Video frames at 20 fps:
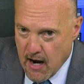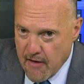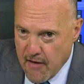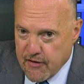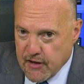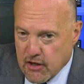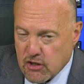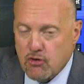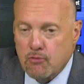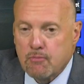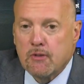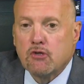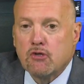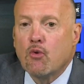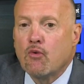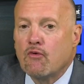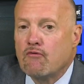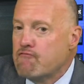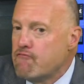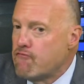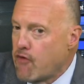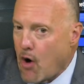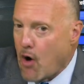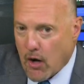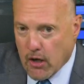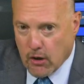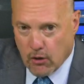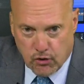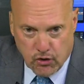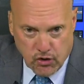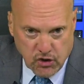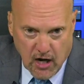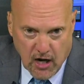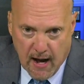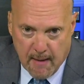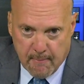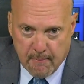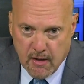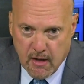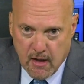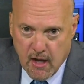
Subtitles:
I think he's going to be doing a very good job.